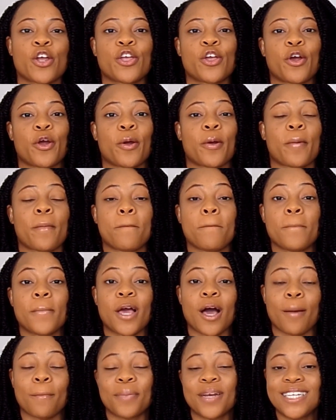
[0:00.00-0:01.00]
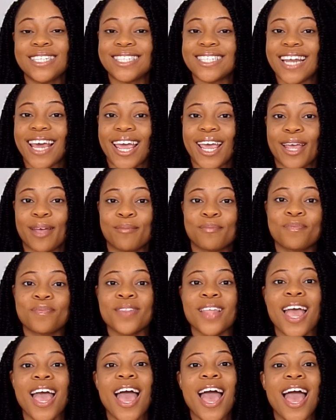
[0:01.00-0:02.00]
your company's name,
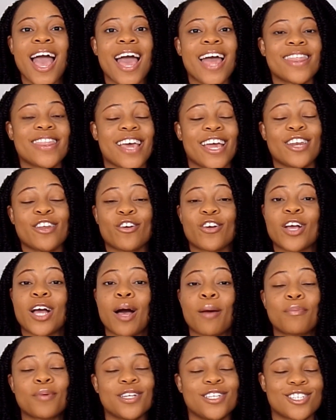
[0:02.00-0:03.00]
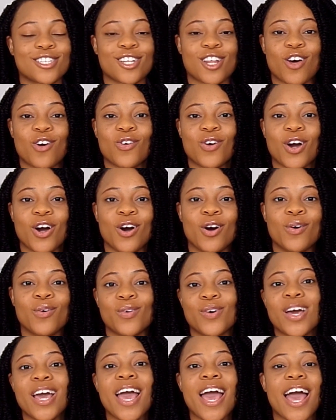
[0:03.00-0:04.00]
then your company's
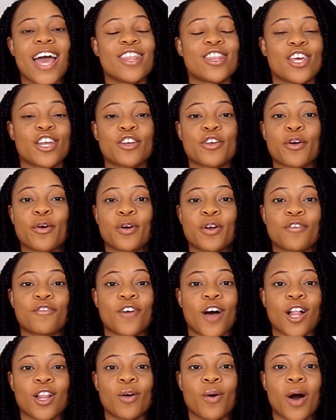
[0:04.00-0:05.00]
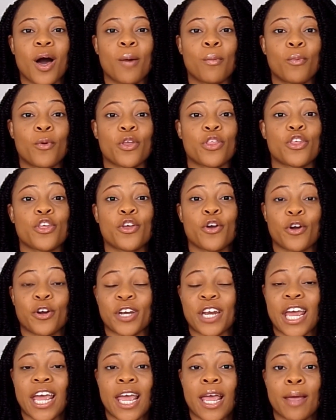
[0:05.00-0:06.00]
logo, and then you're going to follow up with your
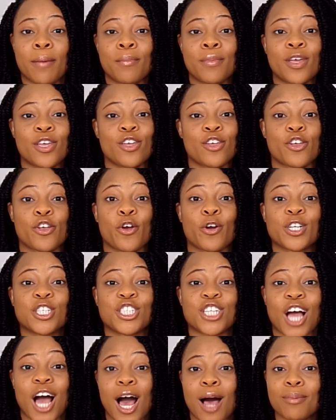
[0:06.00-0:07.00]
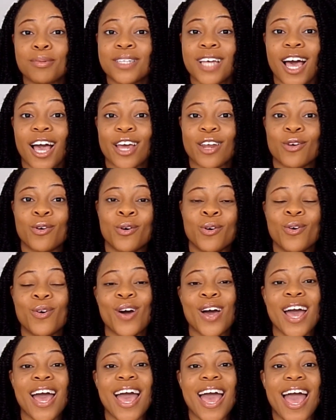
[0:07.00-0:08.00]
name, your job
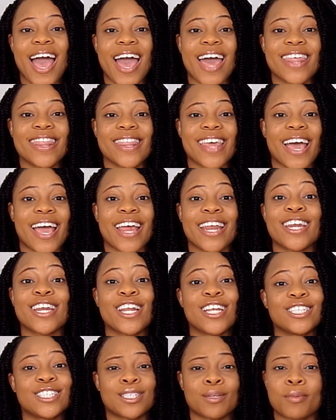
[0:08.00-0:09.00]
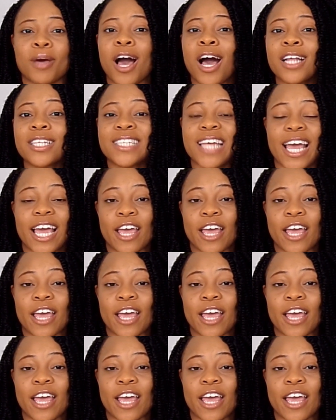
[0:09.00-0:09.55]
title, and then some contact